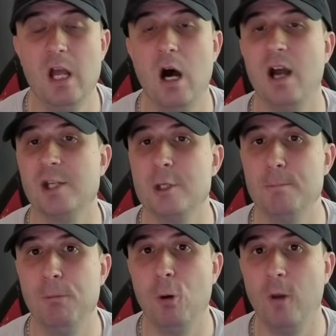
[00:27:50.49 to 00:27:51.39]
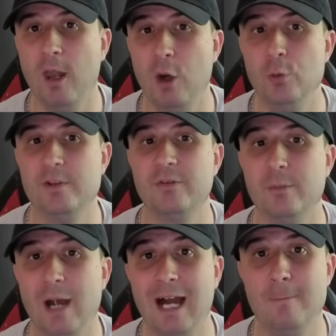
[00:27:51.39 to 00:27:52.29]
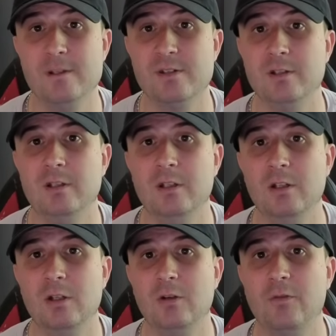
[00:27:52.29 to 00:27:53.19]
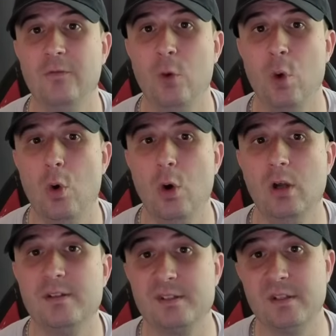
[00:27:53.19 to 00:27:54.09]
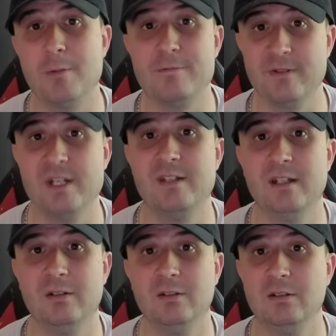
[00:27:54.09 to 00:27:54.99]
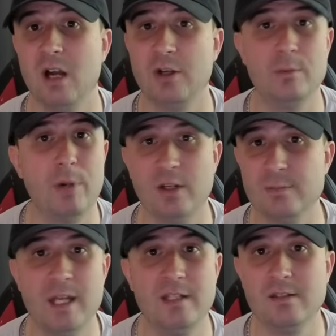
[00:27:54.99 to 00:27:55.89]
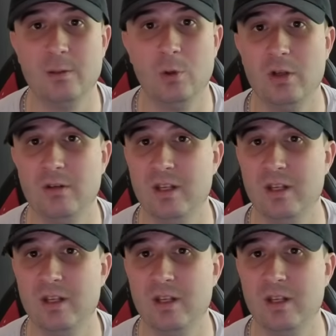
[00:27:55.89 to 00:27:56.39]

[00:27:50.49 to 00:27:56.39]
I actually bought loads from Amazon for sub-retail. I could buy as many as I want.